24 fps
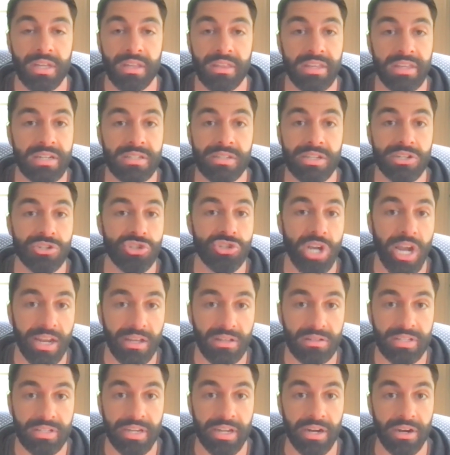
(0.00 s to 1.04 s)
things like
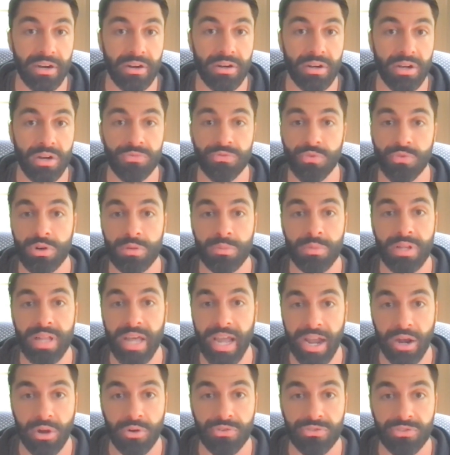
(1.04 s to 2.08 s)
childcare, affordable
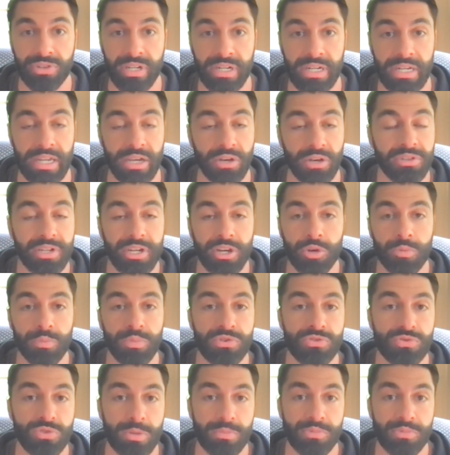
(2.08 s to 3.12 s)
housing, healthcare and
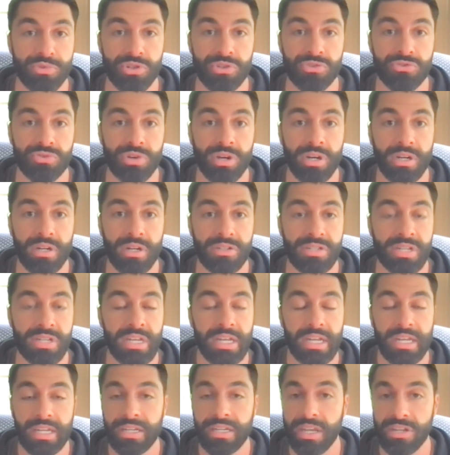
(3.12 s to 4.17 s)
prescription drugs.
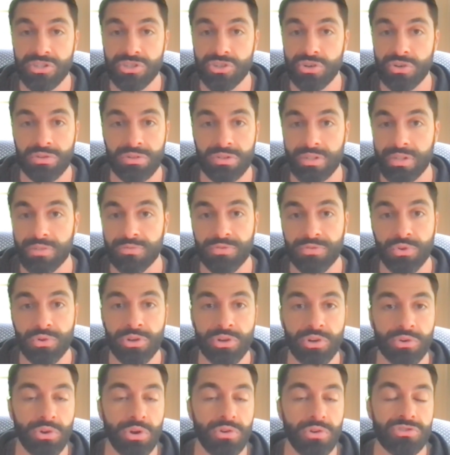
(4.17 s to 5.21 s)
Yes, certainly food
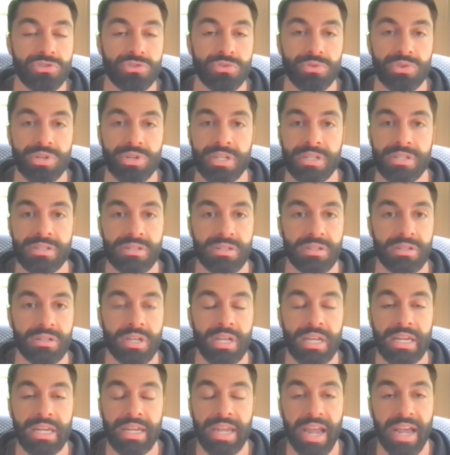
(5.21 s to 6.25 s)
and groceries and
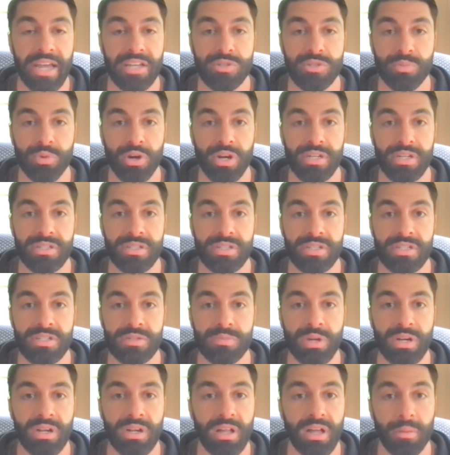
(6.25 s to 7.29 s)
gas prices,
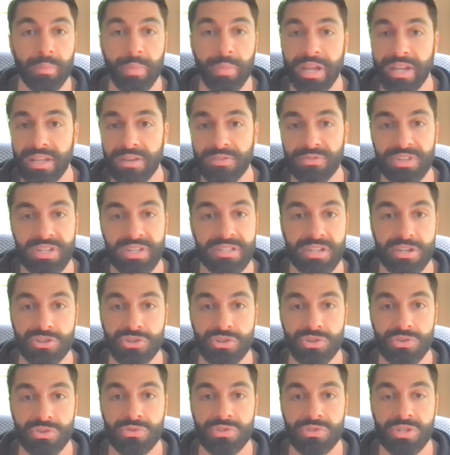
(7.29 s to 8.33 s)
but many of these
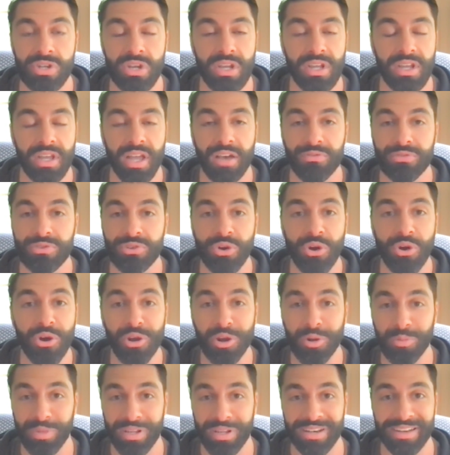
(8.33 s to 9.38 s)
issues have
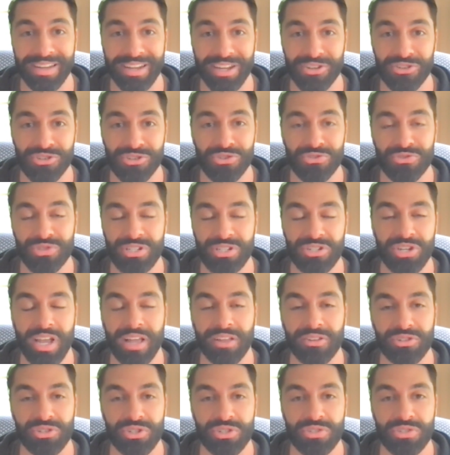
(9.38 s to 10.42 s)
long been issues and
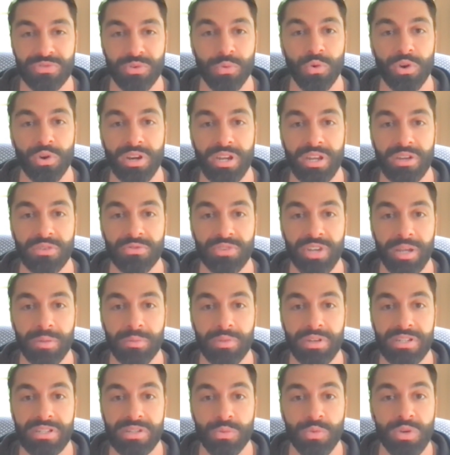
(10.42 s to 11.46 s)
challenges for working
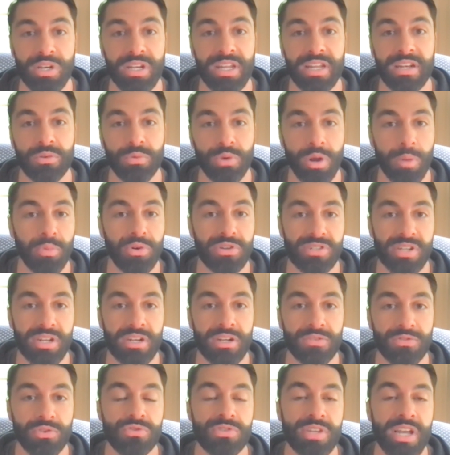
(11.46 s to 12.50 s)
families, and we need a
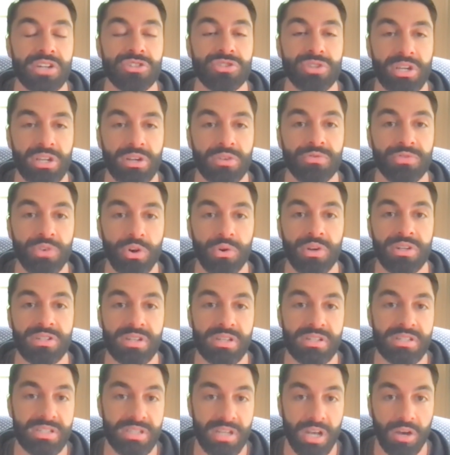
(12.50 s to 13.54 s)
representative who's actually going to focus
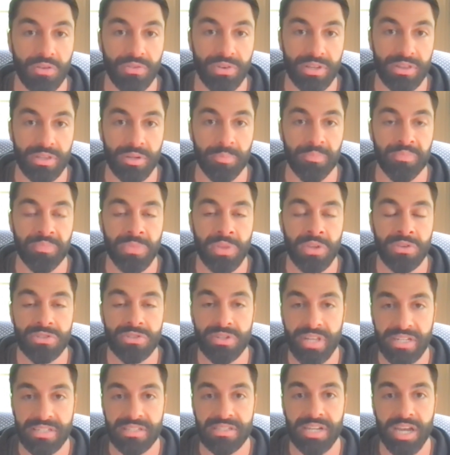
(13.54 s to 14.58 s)
on solving them. So
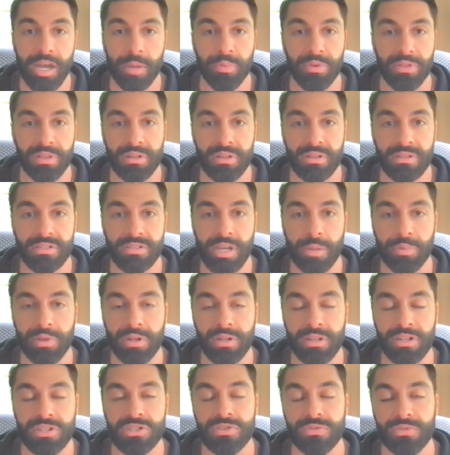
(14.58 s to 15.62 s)
that's top of the top of the
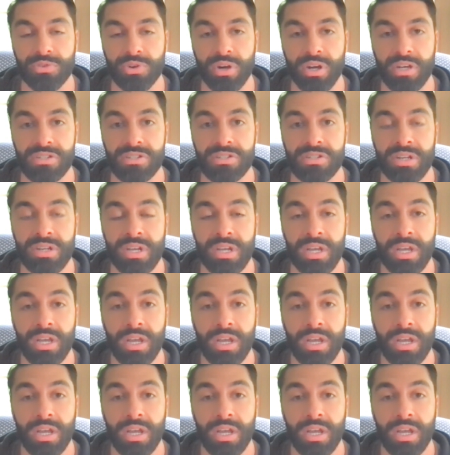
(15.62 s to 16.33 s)
list for us.